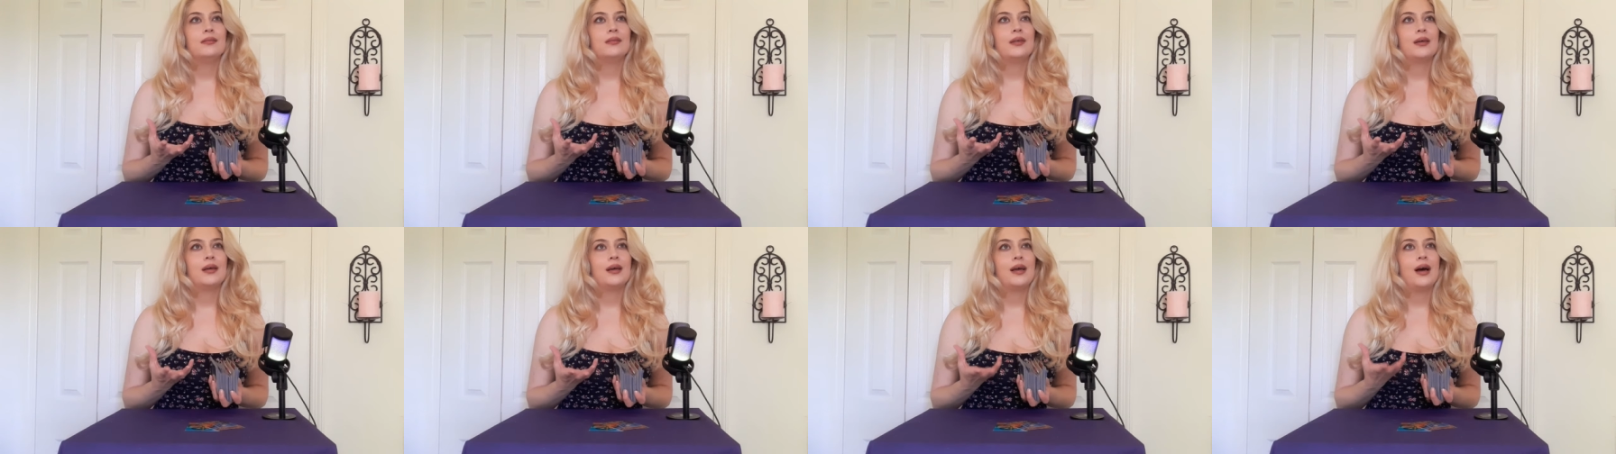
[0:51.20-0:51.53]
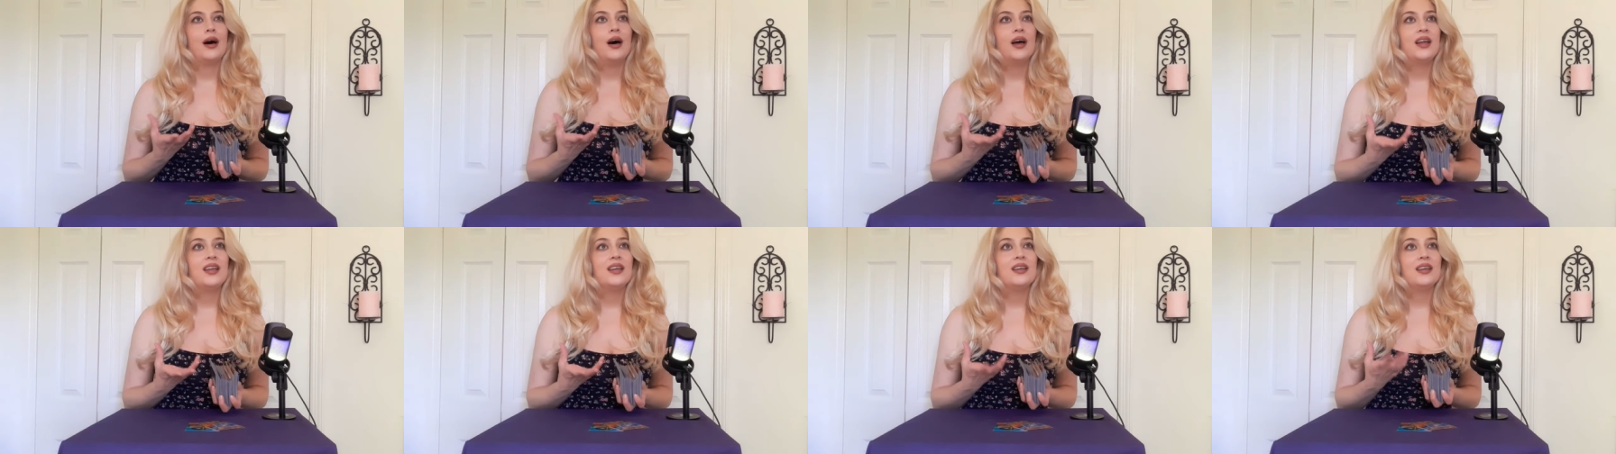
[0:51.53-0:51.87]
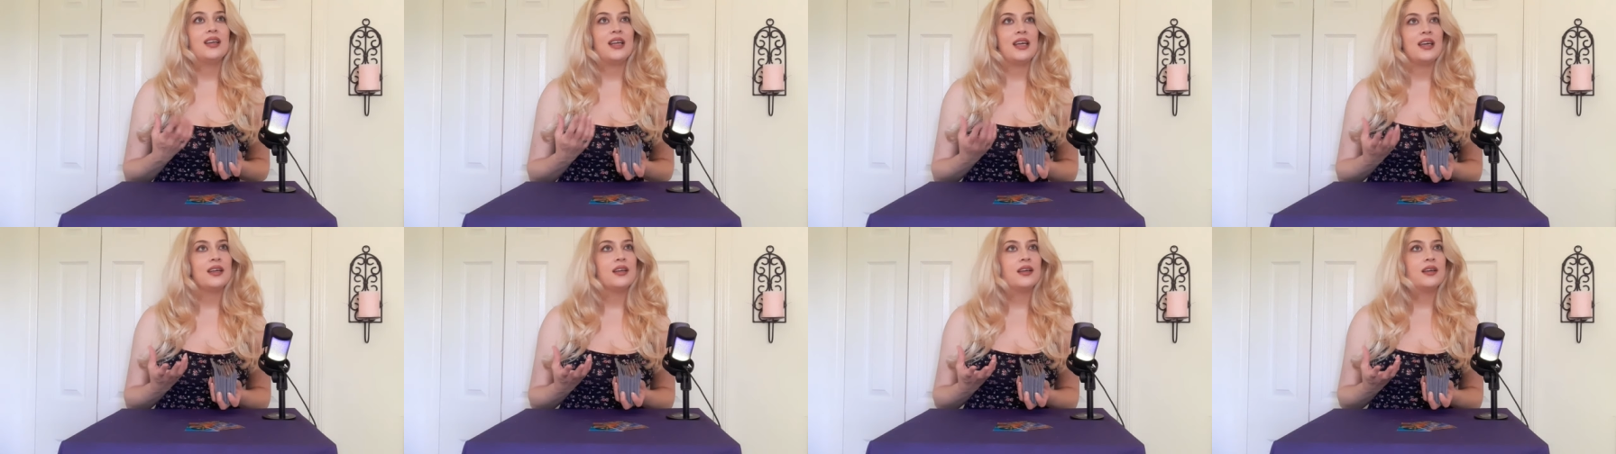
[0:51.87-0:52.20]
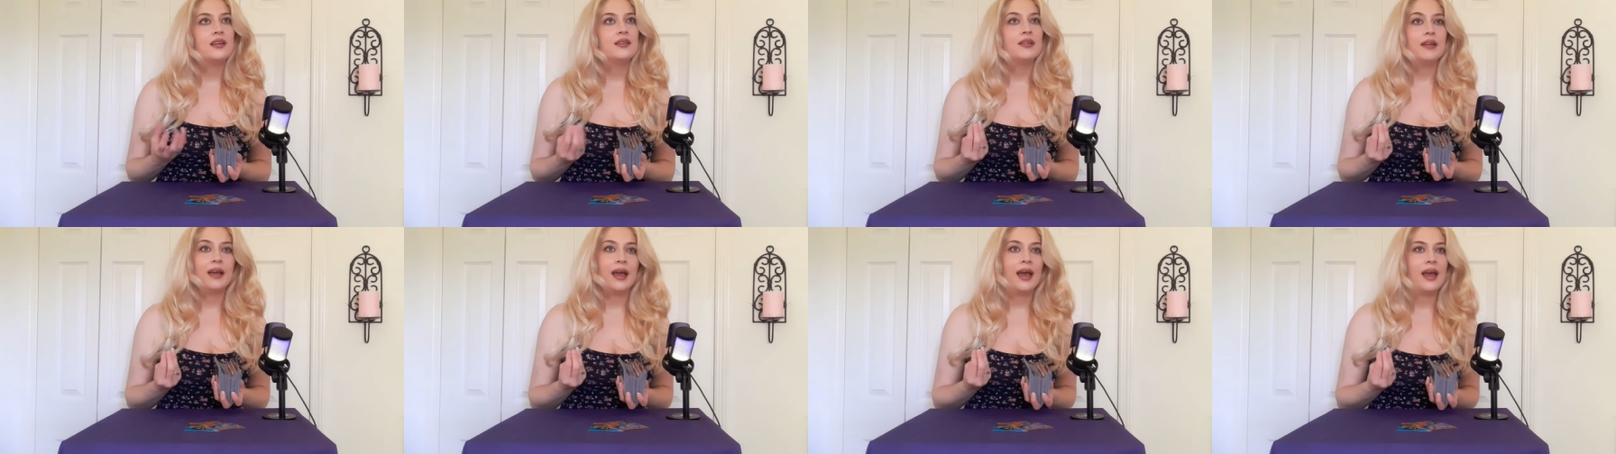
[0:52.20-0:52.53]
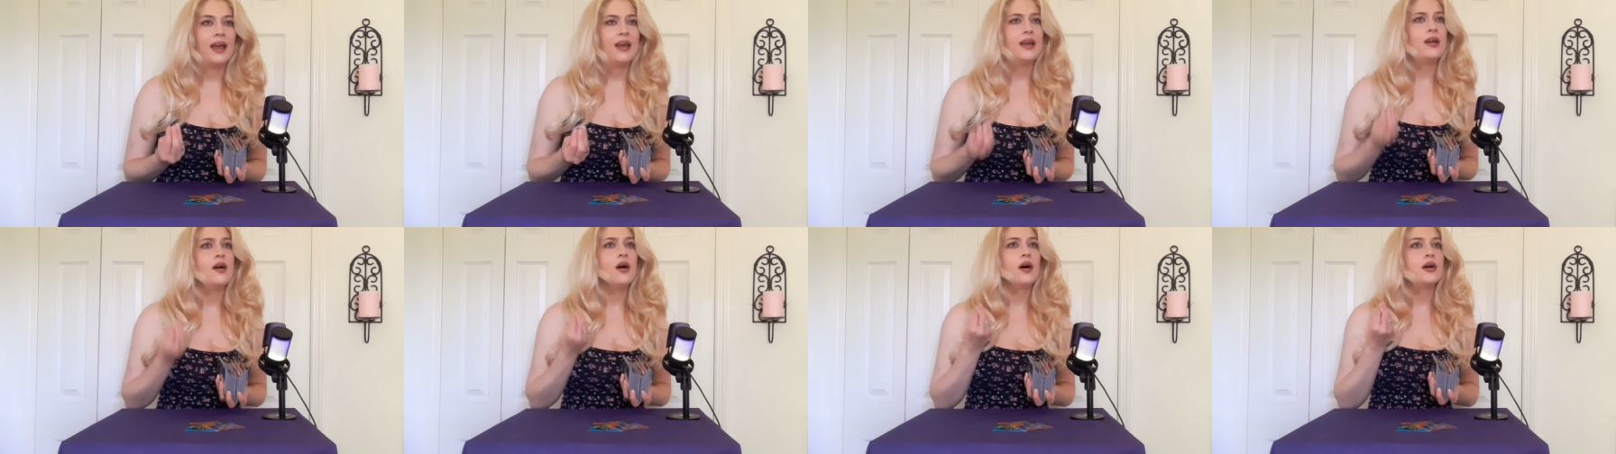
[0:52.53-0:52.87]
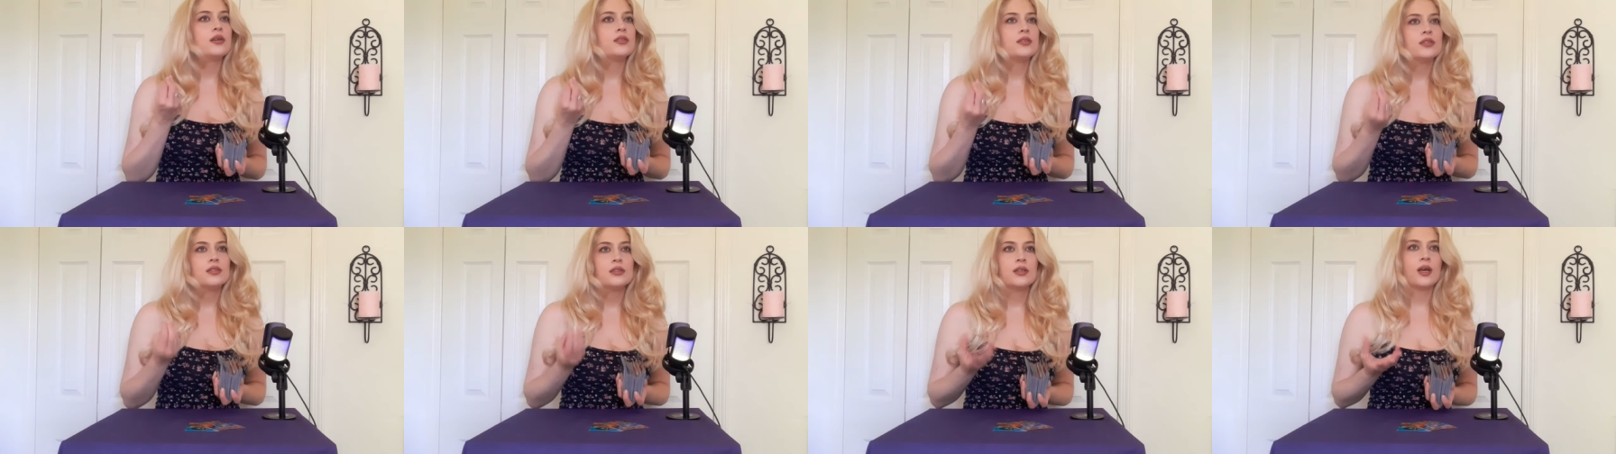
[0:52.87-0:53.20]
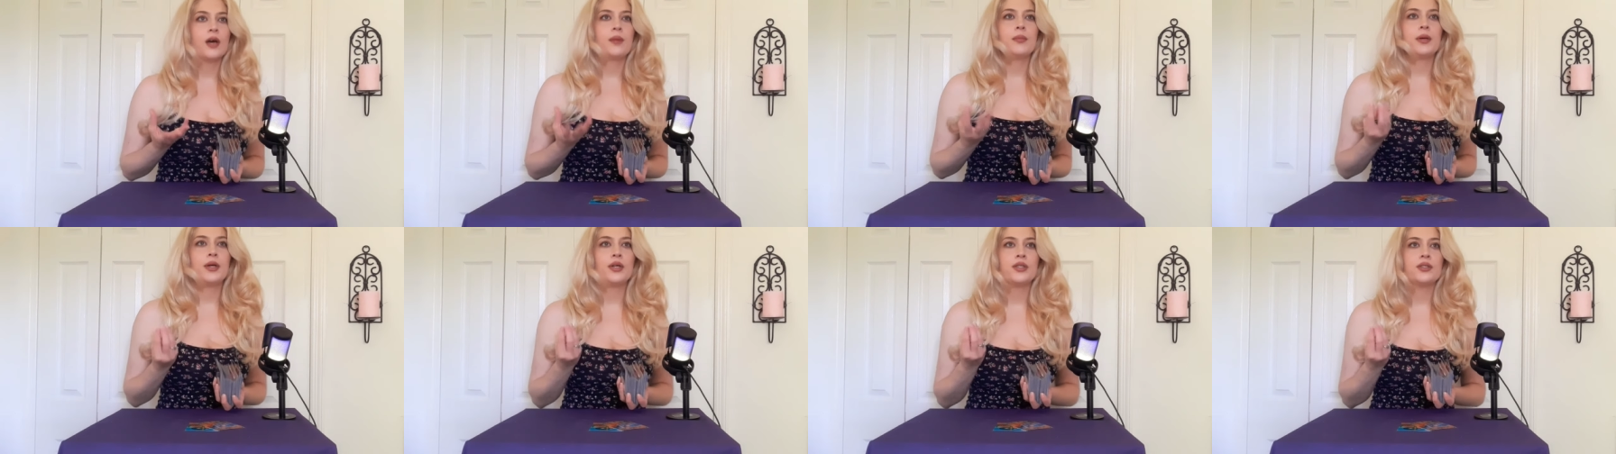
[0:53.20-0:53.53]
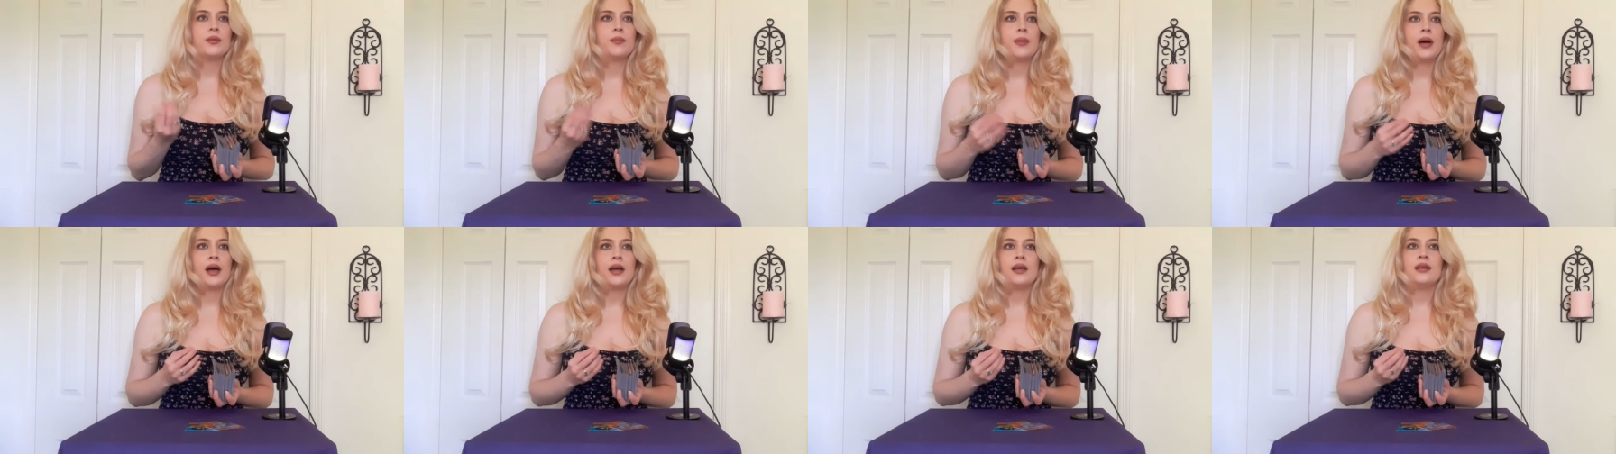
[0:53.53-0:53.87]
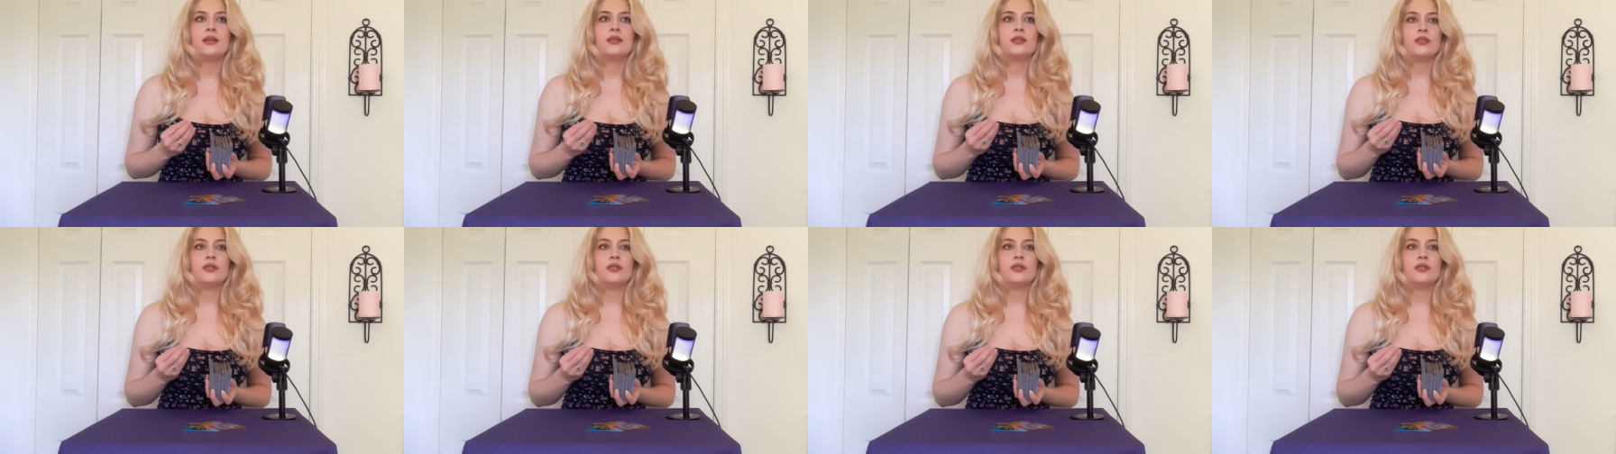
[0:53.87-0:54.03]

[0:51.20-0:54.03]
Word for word: unneeded chaos is coming to mind.